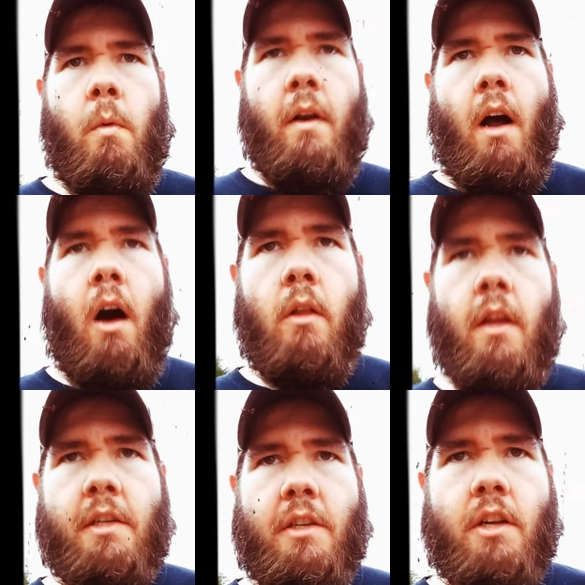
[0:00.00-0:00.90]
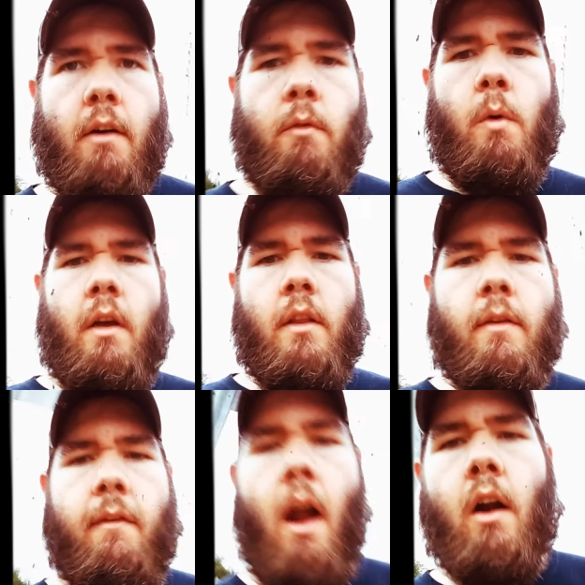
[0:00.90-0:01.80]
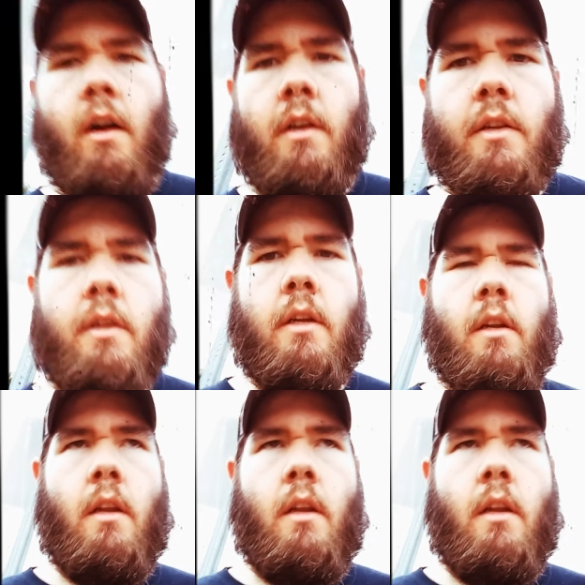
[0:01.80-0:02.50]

when all this is over with, the virus,